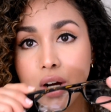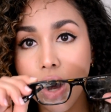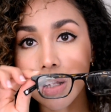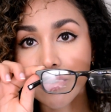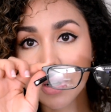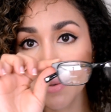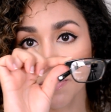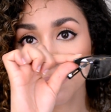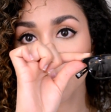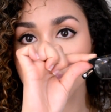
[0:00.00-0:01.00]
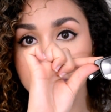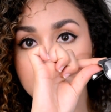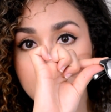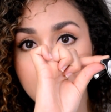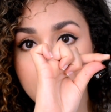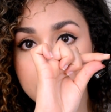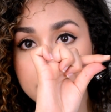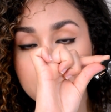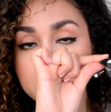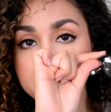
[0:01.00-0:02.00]
Oliver. A
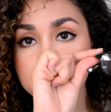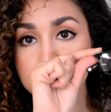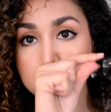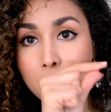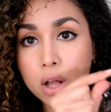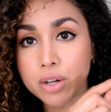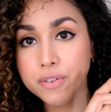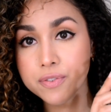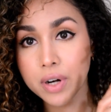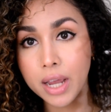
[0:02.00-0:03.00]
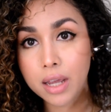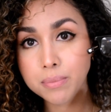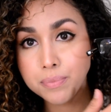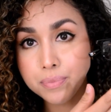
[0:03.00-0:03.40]
little bit of a smaller frame,